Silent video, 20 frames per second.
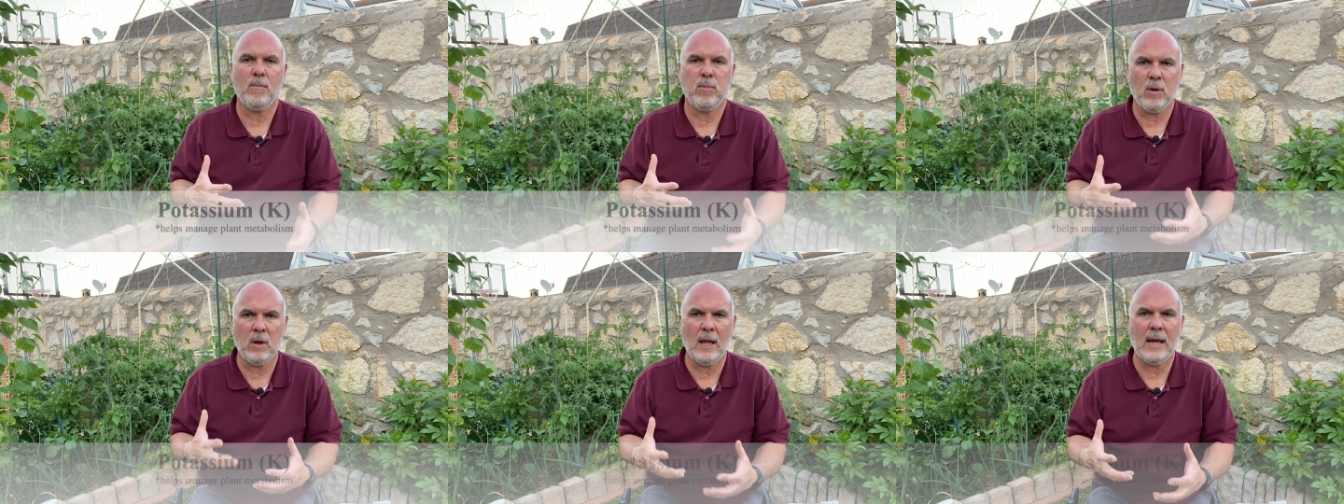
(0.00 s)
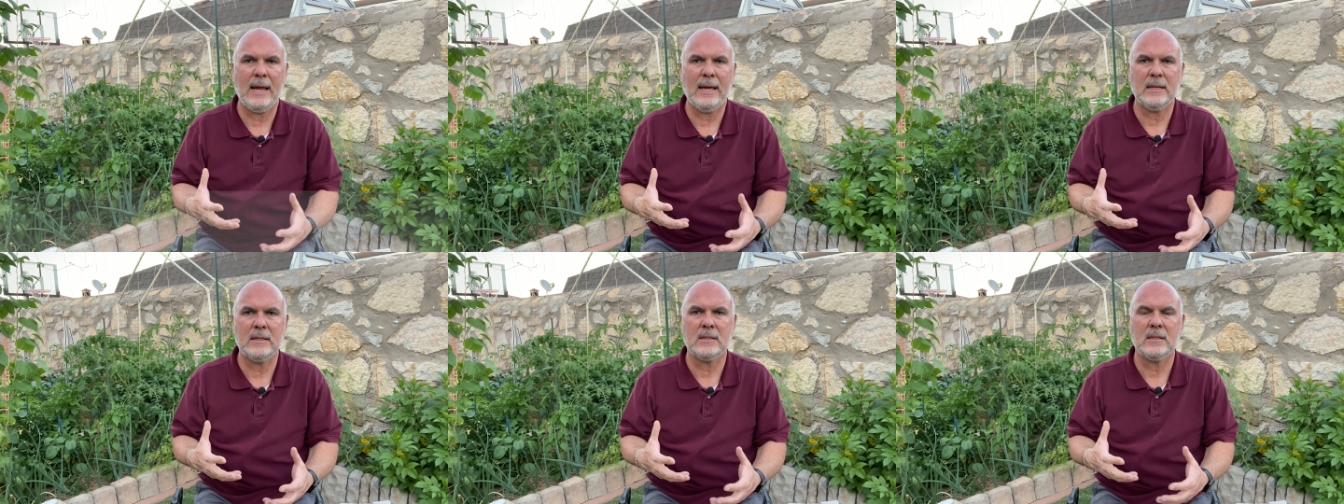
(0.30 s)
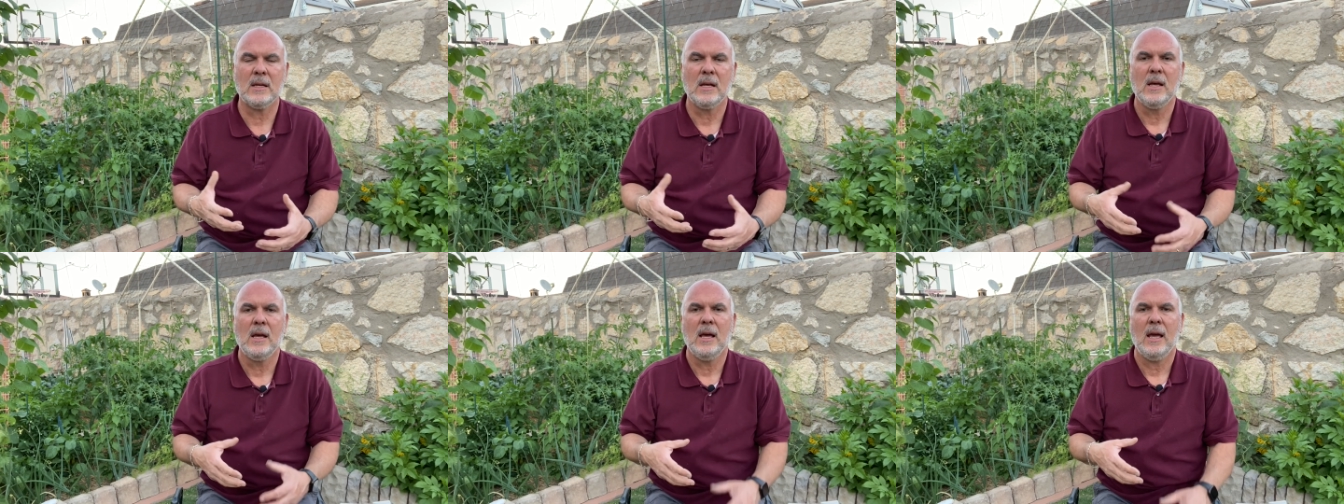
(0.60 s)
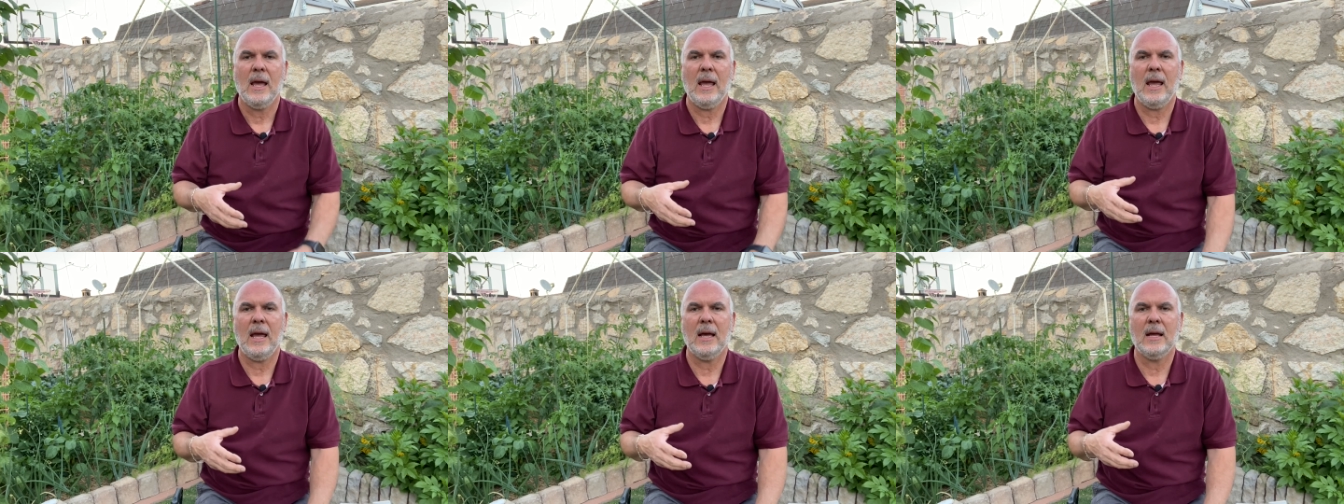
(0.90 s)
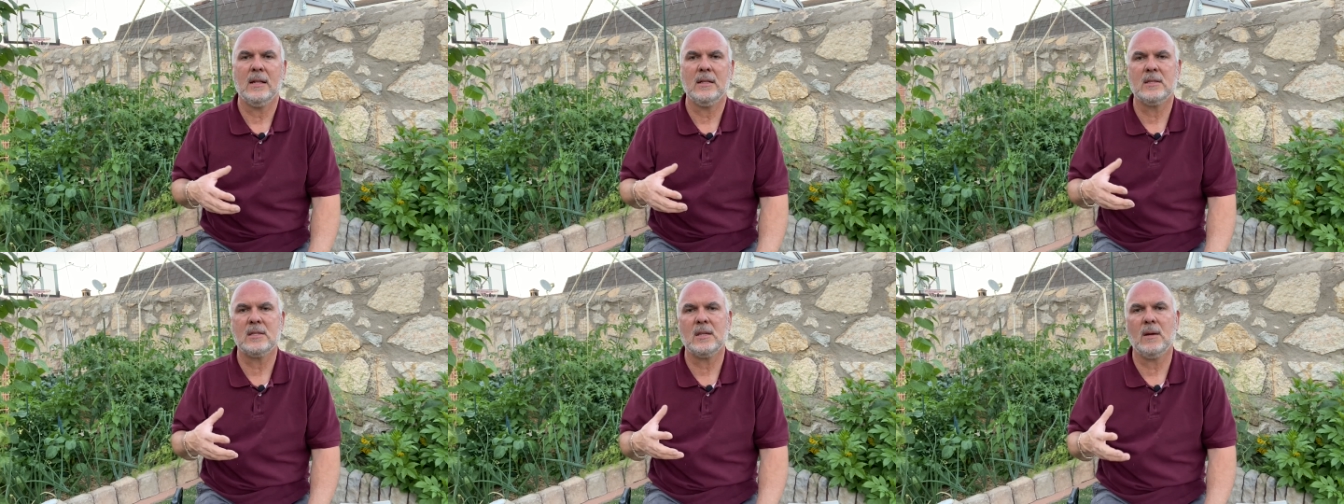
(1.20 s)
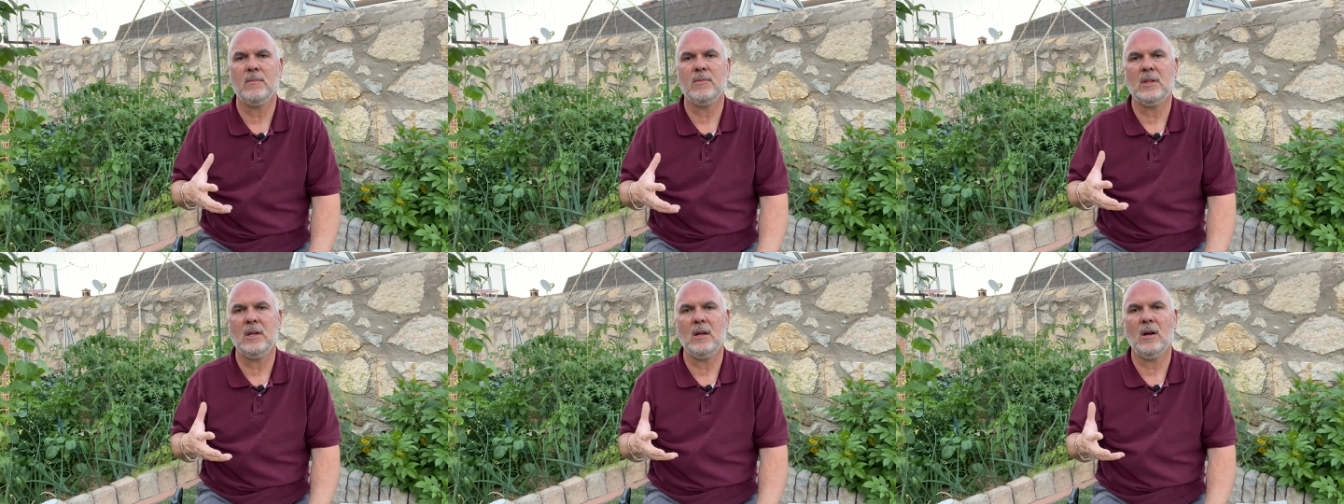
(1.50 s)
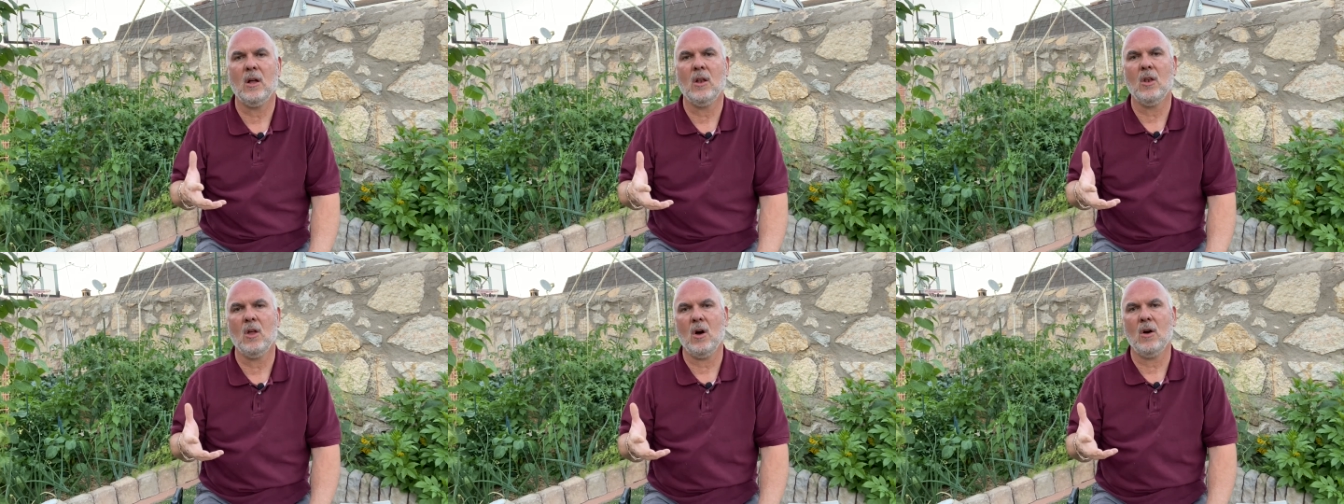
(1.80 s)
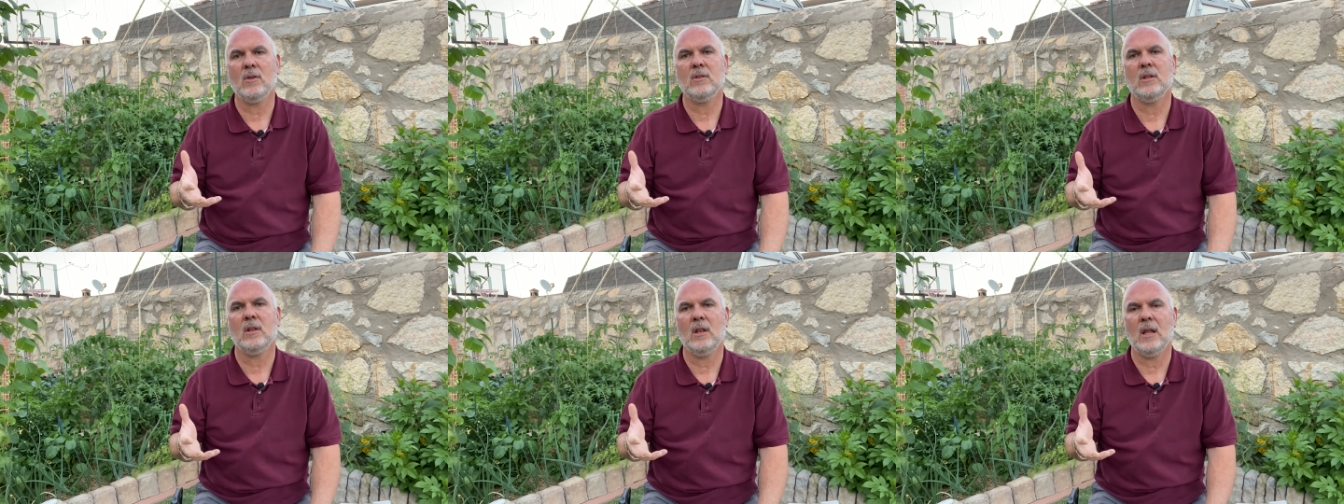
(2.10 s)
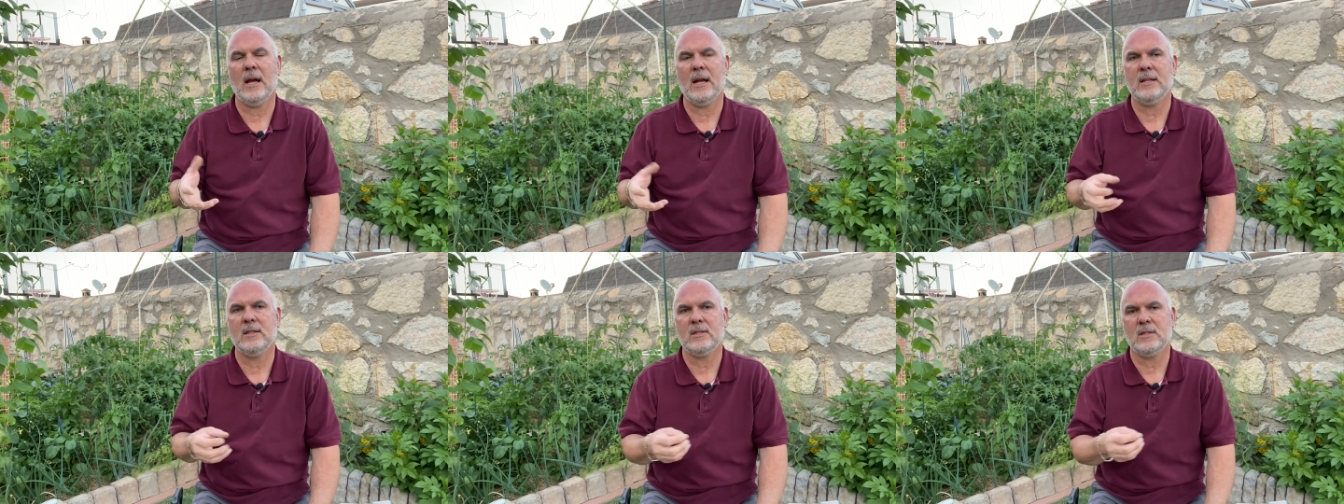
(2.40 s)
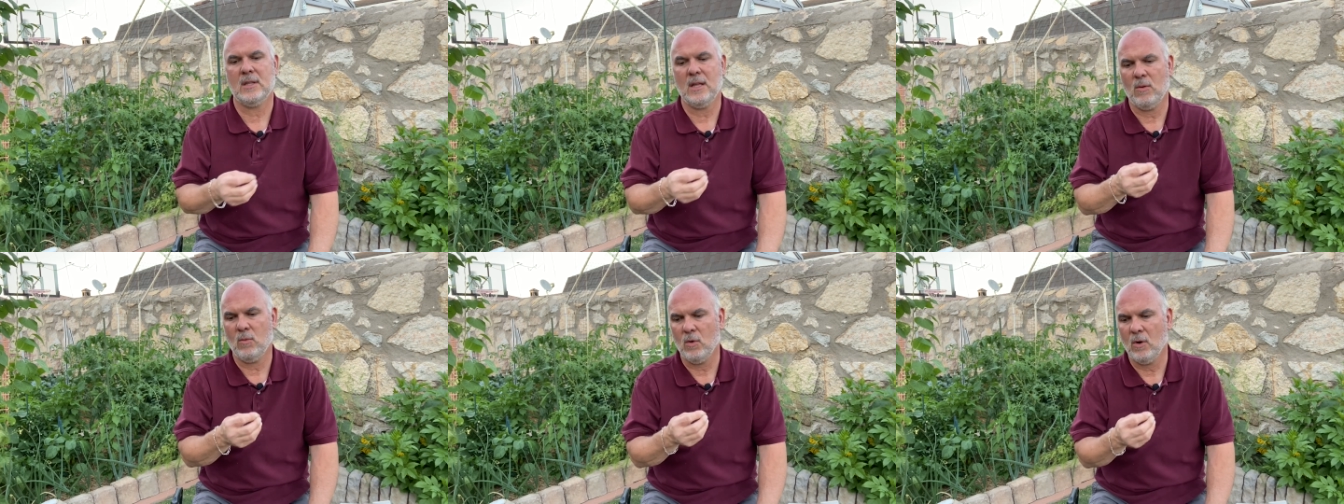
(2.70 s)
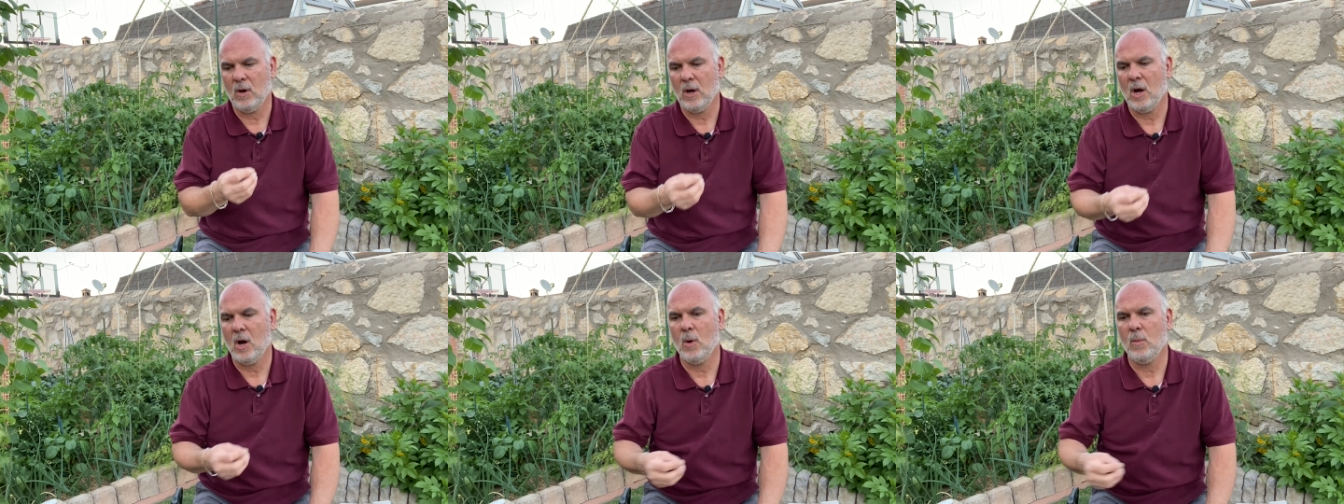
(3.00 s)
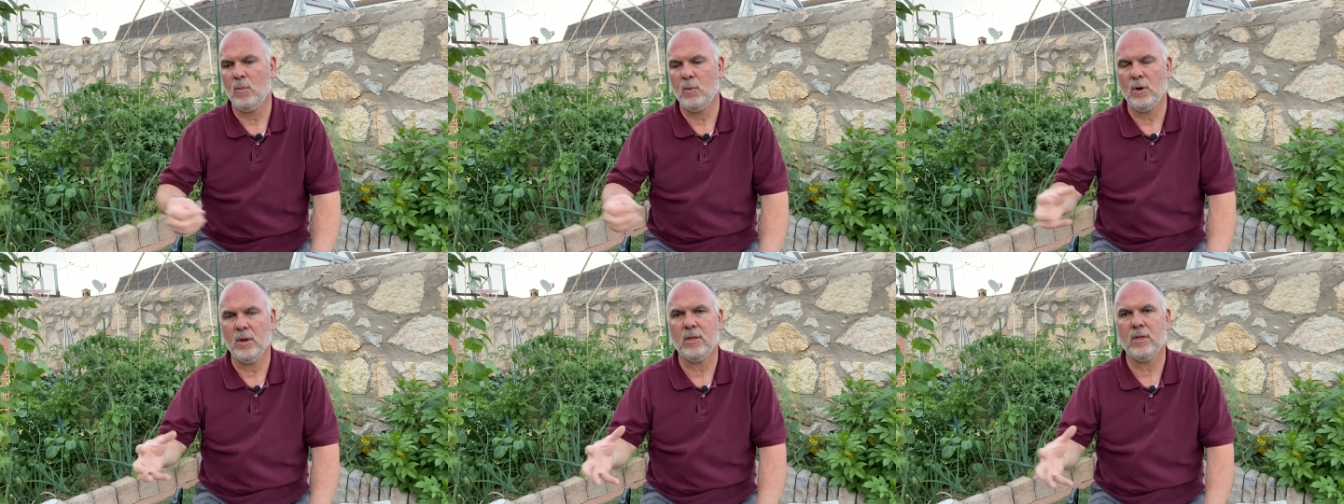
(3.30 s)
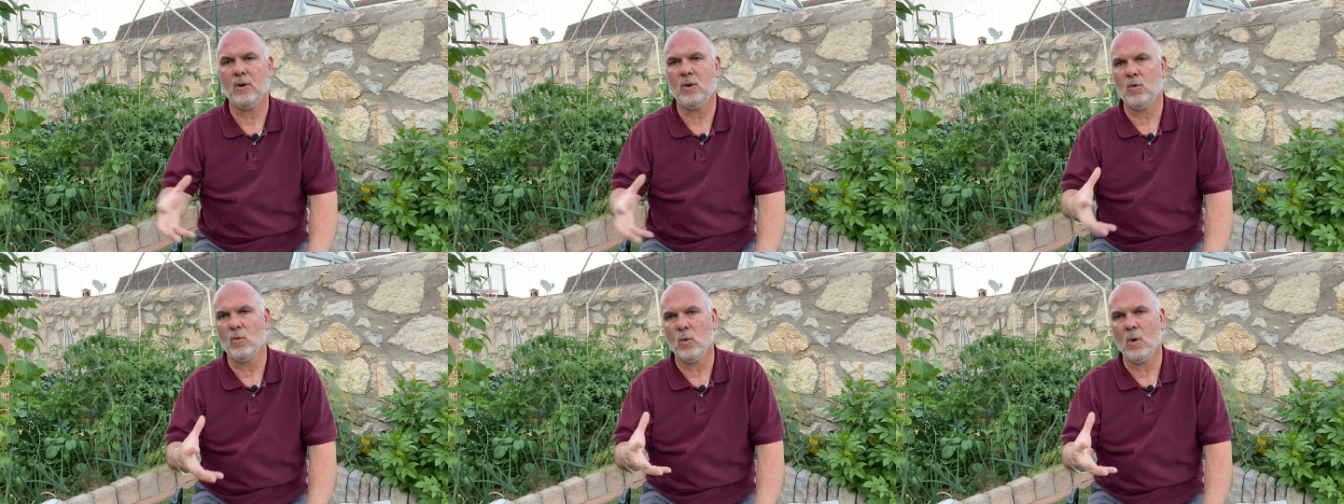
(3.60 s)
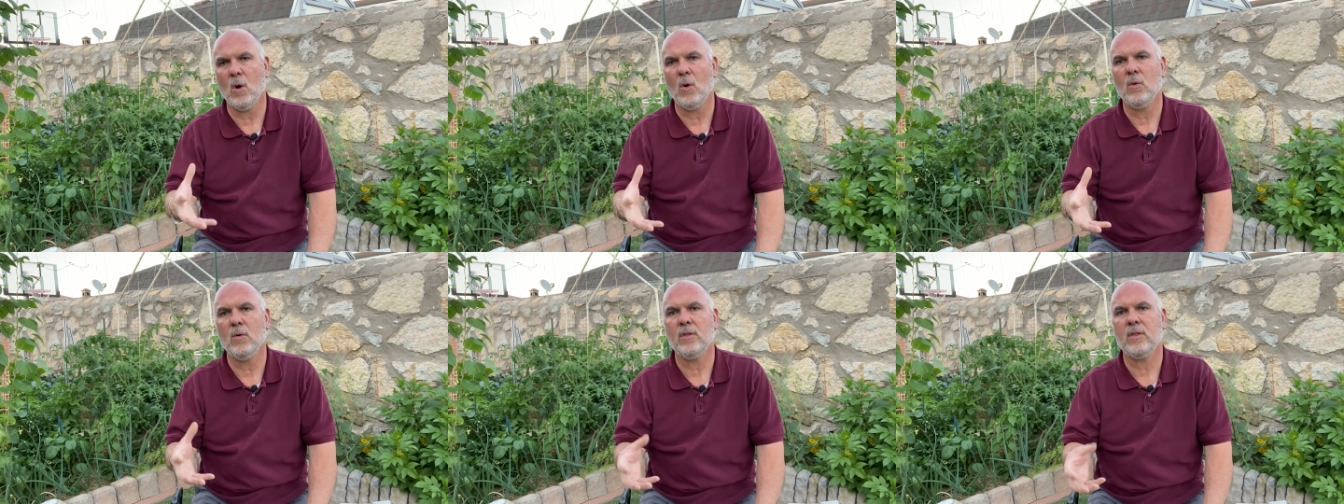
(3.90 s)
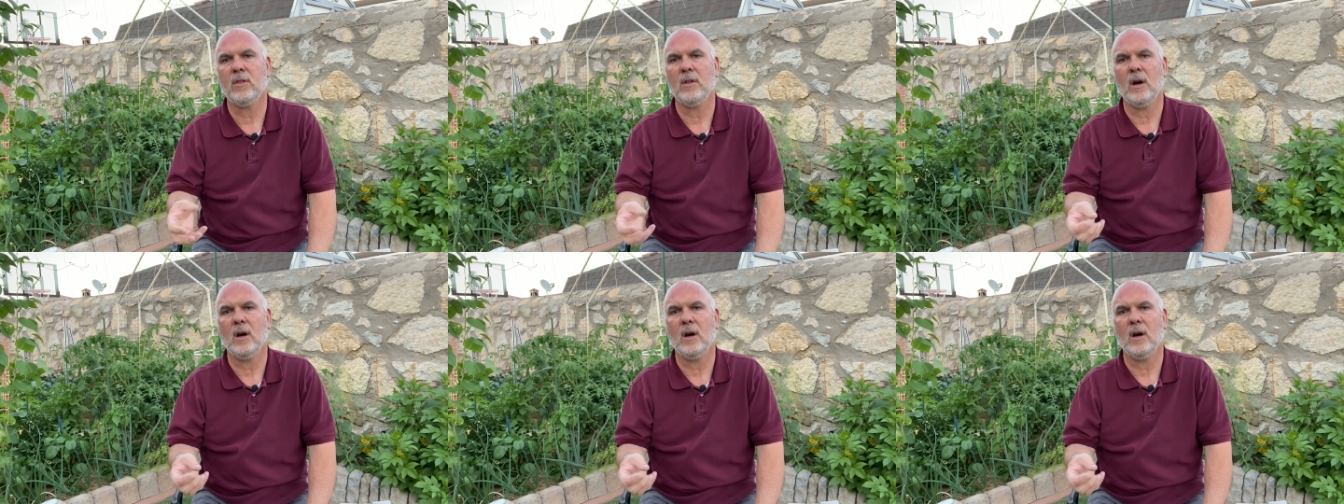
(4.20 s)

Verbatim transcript: plant and something along the lines that will help with the growth